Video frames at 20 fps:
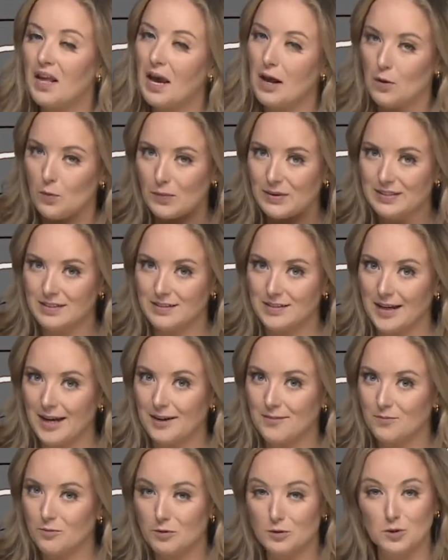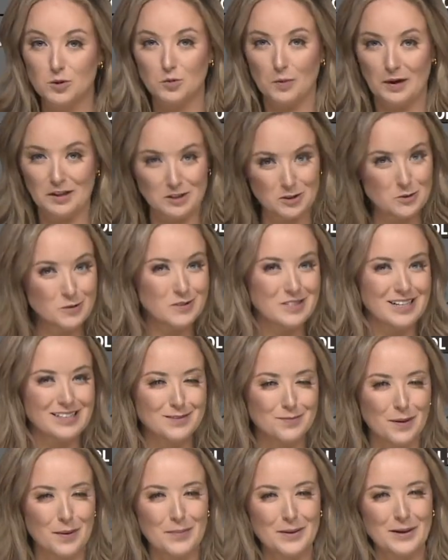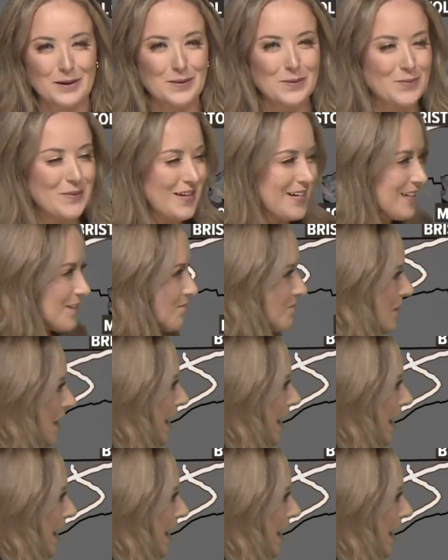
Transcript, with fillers: and Wednesday, which is why Tuesday is my pick of the week.